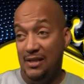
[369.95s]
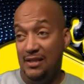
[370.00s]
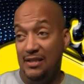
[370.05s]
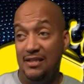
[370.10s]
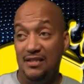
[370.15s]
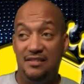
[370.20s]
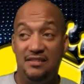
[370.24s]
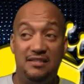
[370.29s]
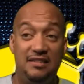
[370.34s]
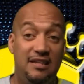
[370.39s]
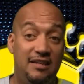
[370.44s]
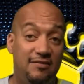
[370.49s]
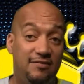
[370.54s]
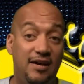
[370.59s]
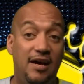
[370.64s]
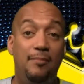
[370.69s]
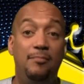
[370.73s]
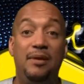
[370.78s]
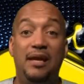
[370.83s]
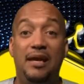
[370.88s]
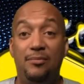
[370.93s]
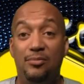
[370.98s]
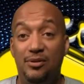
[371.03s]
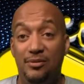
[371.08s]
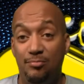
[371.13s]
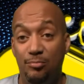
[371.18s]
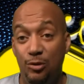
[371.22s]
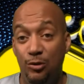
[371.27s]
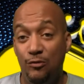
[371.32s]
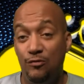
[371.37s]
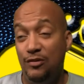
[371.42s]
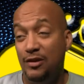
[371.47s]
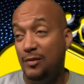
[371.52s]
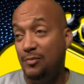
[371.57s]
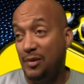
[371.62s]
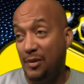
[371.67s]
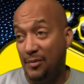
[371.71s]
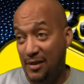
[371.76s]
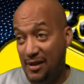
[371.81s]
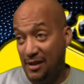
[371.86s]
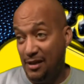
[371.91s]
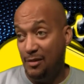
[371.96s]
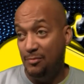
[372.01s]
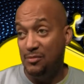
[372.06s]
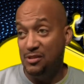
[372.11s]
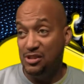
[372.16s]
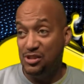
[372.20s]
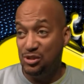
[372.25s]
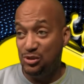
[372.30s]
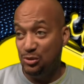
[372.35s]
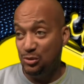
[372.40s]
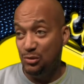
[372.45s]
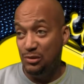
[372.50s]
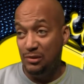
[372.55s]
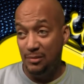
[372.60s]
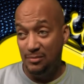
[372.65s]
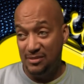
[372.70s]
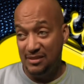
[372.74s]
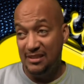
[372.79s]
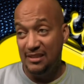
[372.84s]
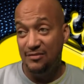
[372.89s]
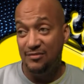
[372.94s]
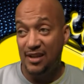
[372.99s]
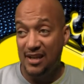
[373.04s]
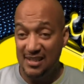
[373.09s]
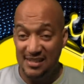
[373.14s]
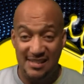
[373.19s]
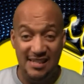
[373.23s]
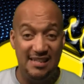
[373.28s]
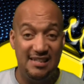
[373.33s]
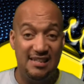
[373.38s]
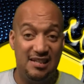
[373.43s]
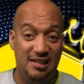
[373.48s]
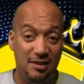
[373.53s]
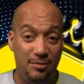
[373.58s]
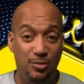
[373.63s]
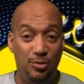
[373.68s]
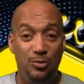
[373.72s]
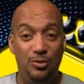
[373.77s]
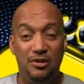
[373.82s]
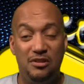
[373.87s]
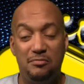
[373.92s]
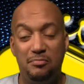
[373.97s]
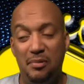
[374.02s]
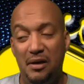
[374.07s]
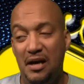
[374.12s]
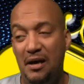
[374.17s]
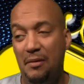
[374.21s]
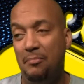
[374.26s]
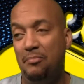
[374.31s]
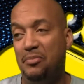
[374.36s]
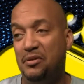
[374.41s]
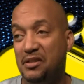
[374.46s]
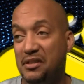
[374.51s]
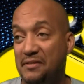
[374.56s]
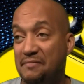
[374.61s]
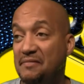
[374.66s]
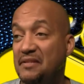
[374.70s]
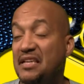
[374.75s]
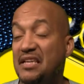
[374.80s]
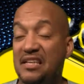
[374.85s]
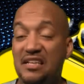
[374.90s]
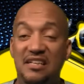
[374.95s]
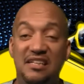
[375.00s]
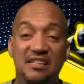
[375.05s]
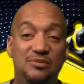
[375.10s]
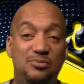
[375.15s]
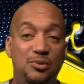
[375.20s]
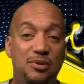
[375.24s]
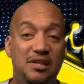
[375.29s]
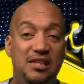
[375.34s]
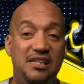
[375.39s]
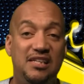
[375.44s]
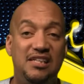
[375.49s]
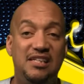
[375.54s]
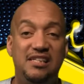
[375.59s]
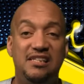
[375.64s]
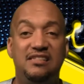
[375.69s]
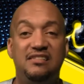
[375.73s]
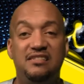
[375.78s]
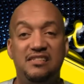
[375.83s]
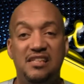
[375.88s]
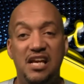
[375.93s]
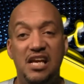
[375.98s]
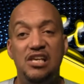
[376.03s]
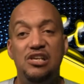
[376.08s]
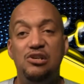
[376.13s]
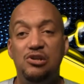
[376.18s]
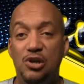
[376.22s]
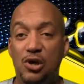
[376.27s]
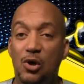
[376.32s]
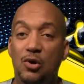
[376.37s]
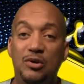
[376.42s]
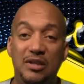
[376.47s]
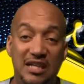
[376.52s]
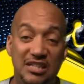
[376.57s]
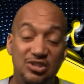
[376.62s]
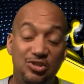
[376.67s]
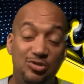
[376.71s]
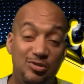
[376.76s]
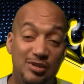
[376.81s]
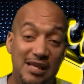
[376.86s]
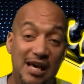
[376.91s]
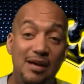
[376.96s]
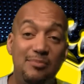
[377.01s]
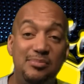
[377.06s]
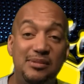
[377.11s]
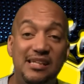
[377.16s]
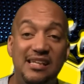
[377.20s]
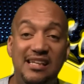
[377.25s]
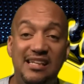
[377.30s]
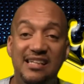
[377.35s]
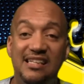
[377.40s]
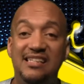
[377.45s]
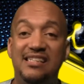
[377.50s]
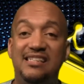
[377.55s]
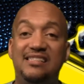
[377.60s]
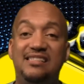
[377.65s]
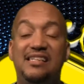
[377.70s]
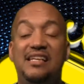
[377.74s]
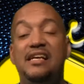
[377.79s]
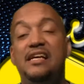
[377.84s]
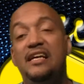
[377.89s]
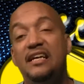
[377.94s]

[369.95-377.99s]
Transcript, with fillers: Let's see if I'm able to move up. I'm at number two. I'm see if I can take the number one spot. But it is what it is. There you go. That's your top ten list.